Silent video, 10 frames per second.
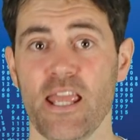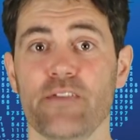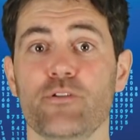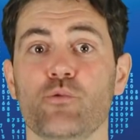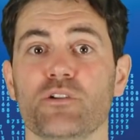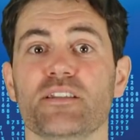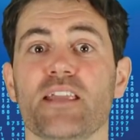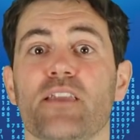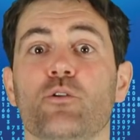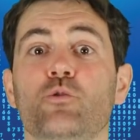If you want
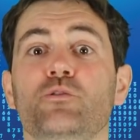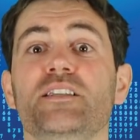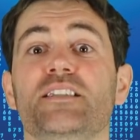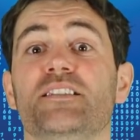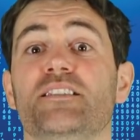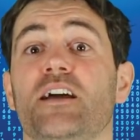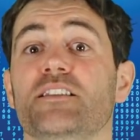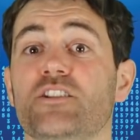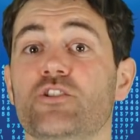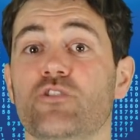to get all these
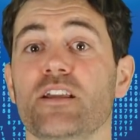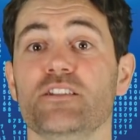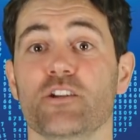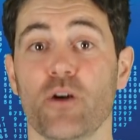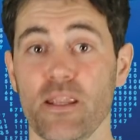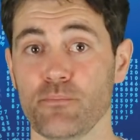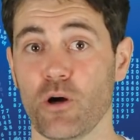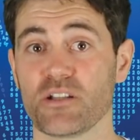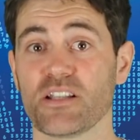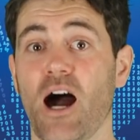insights straight to your
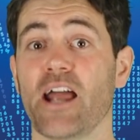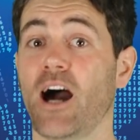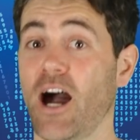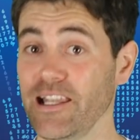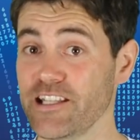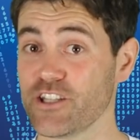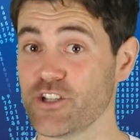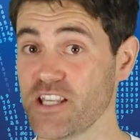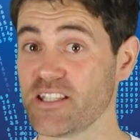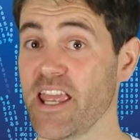inbox, I highly
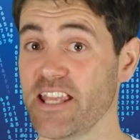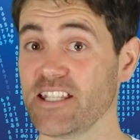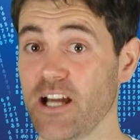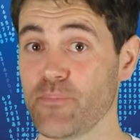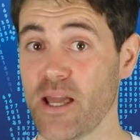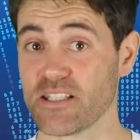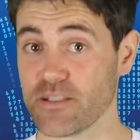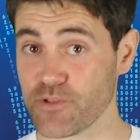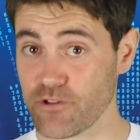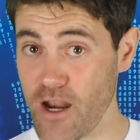suggest hitting up that
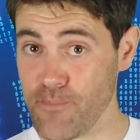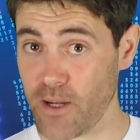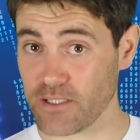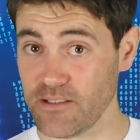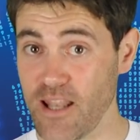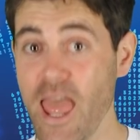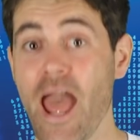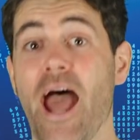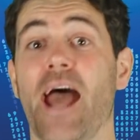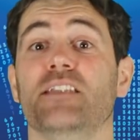subscribe button
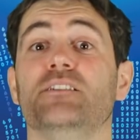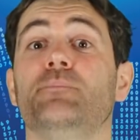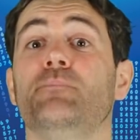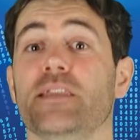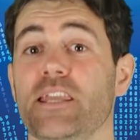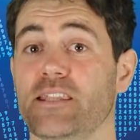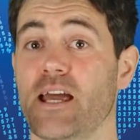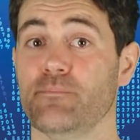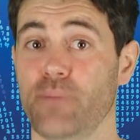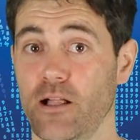and pinging
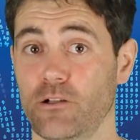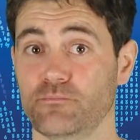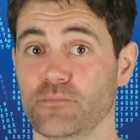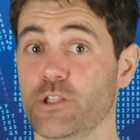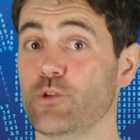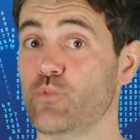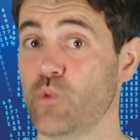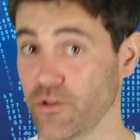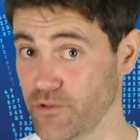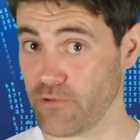that bell. You
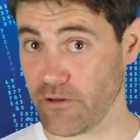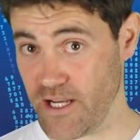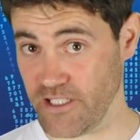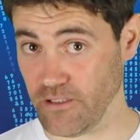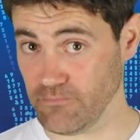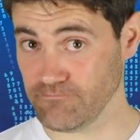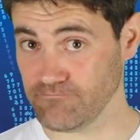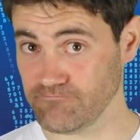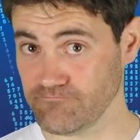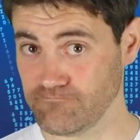won't regret it.
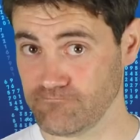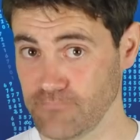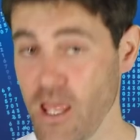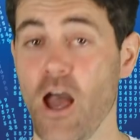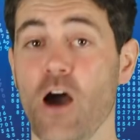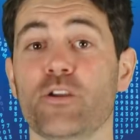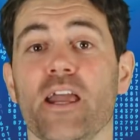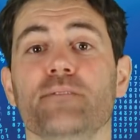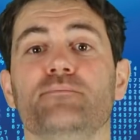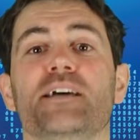
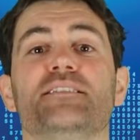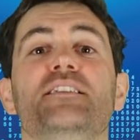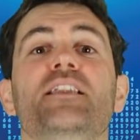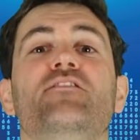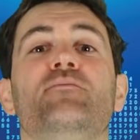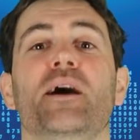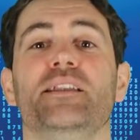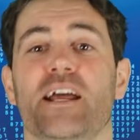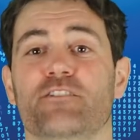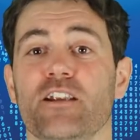Okay, that's enough of my
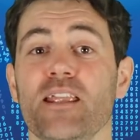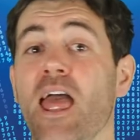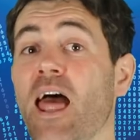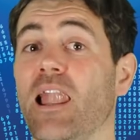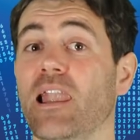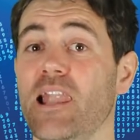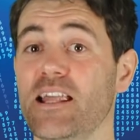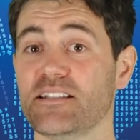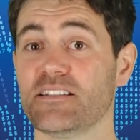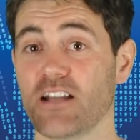nattering.
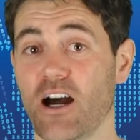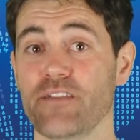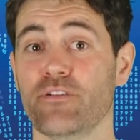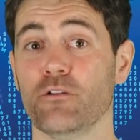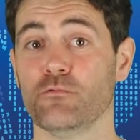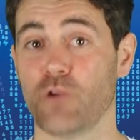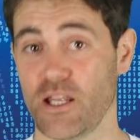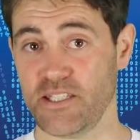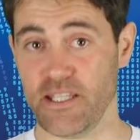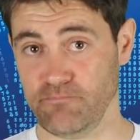Let's dive
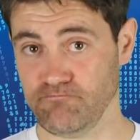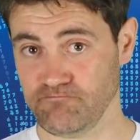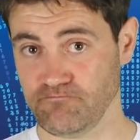right in.